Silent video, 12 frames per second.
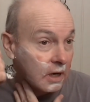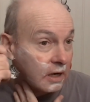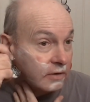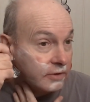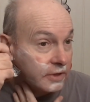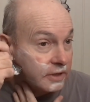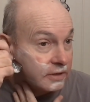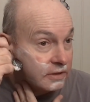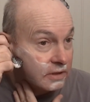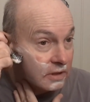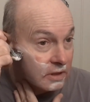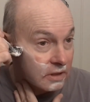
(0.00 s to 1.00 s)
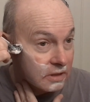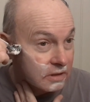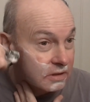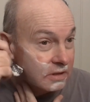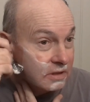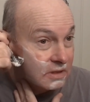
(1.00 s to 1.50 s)
Irene, I
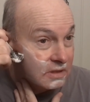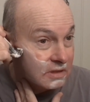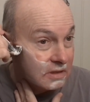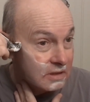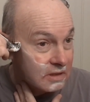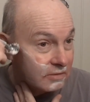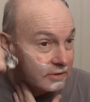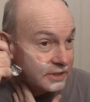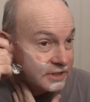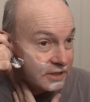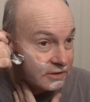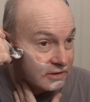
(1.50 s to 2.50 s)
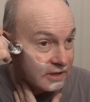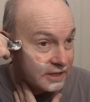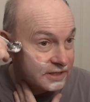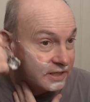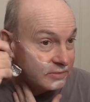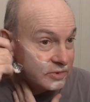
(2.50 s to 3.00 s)
want to say her
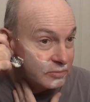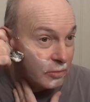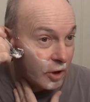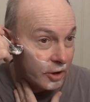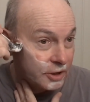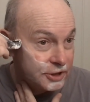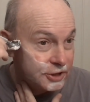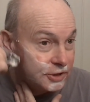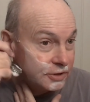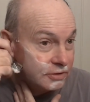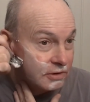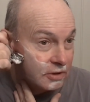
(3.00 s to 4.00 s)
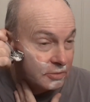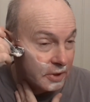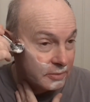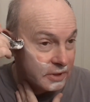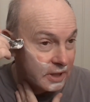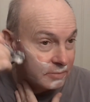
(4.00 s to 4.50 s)
last name is Marchu. I hope
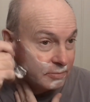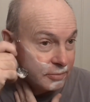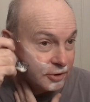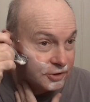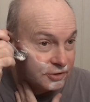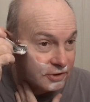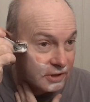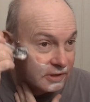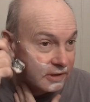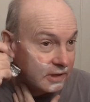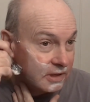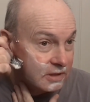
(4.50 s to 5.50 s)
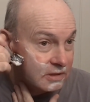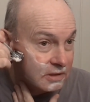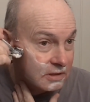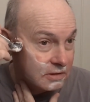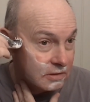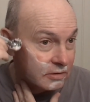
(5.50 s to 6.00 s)
I'm not butchering that
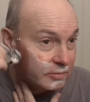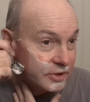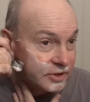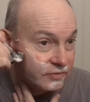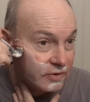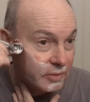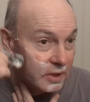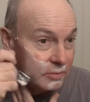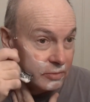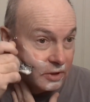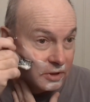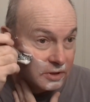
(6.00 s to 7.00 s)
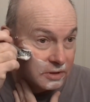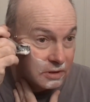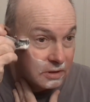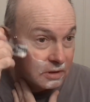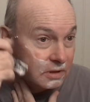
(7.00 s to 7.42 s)
or misremembering it.